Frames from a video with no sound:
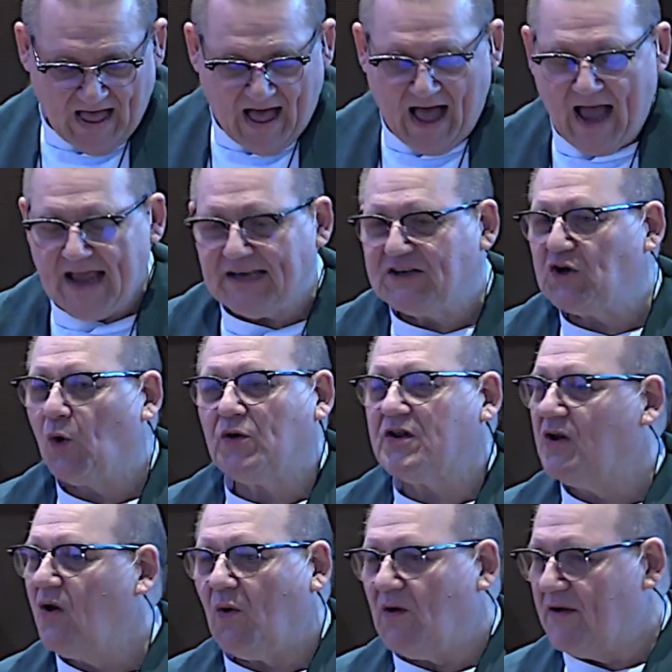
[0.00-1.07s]
I
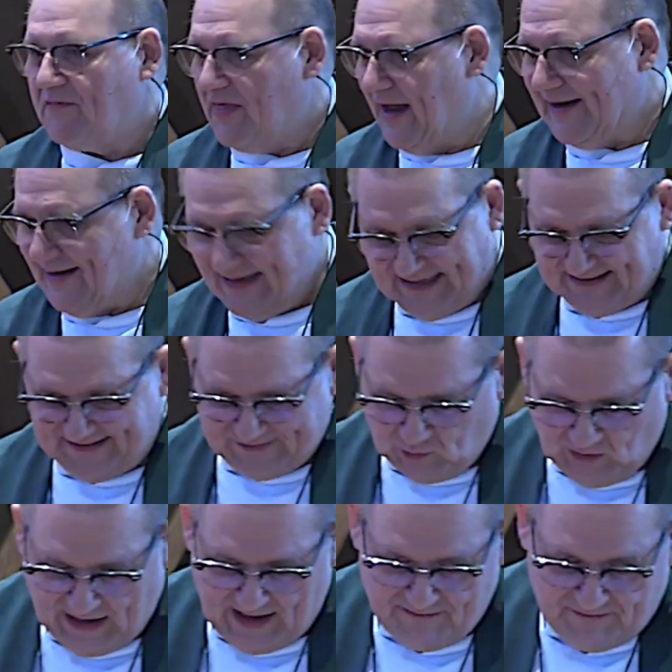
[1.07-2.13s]
don't know if that leads to
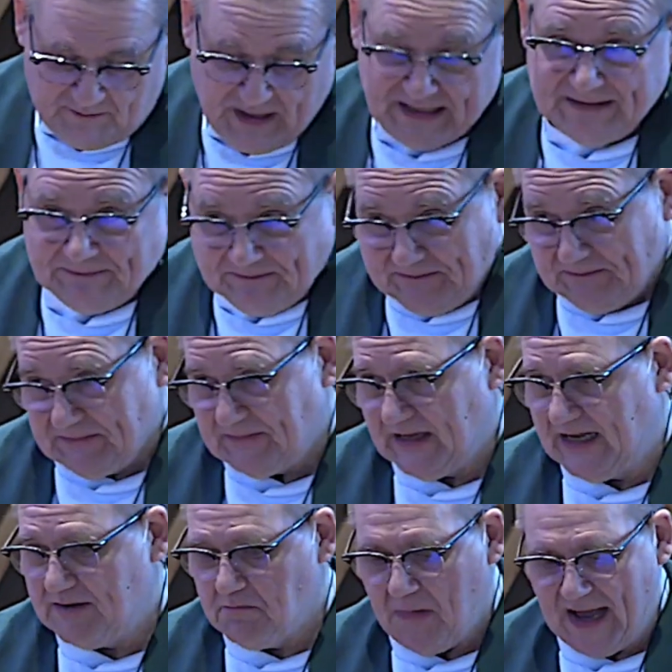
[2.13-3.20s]
love, but
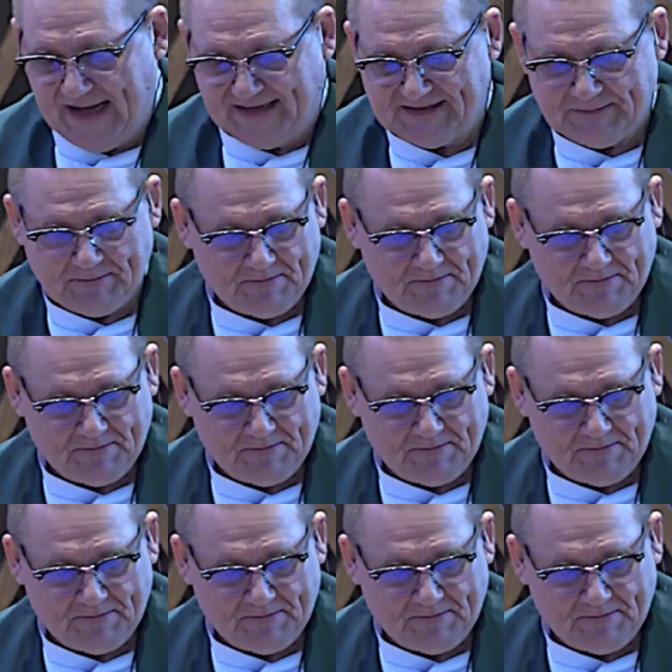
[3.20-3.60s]
it might.